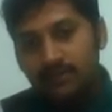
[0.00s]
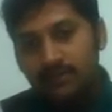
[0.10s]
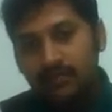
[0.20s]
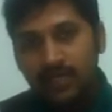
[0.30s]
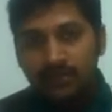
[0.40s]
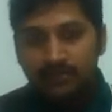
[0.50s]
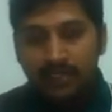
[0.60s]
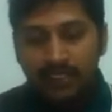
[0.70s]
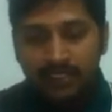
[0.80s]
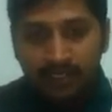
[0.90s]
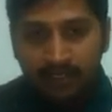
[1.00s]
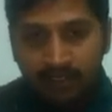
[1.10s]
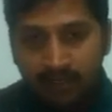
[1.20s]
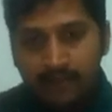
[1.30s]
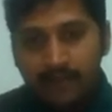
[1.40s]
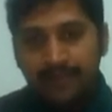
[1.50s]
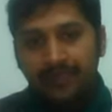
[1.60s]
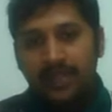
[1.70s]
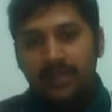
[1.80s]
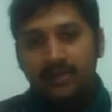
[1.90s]
yeah, let's start.
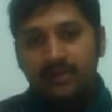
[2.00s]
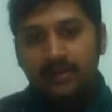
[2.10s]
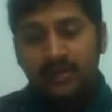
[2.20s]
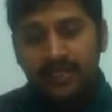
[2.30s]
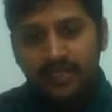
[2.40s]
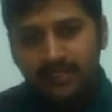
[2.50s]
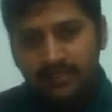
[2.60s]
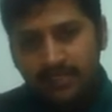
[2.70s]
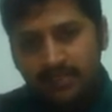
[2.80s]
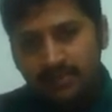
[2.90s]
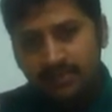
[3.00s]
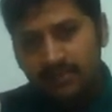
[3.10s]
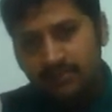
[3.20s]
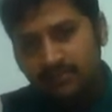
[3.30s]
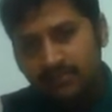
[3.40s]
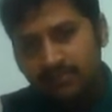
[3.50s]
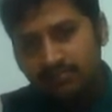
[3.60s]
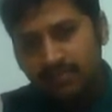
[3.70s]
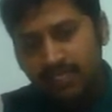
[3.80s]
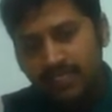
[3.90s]
Here
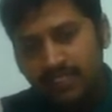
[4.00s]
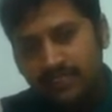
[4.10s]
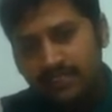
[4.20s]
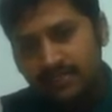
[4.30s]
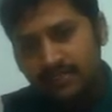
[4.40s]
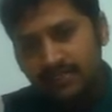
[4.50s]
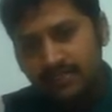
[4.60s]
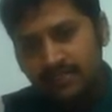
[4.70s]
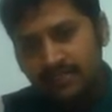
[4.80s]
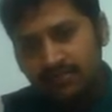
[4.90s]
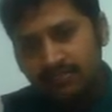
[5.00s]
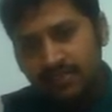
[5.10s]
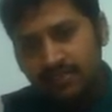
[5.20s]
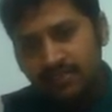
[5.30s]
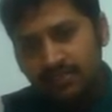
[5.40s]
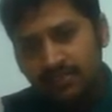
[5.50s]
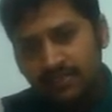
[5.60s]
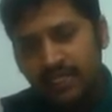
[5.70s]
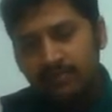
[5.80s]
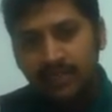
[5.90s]
it's a
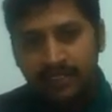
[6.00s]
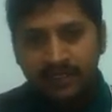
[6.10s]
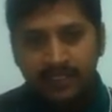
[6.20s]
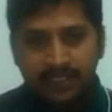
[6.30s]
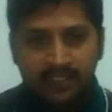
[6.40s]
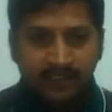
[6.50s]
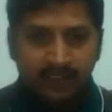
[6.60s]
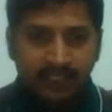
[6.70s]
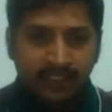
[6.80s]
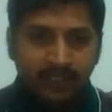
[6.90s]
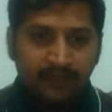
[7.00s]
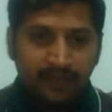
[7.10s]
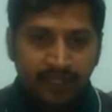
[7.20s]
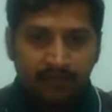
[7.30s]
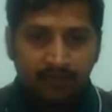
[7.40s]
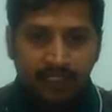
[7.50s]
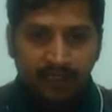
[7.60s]
it can be categorized as a difficult puzzle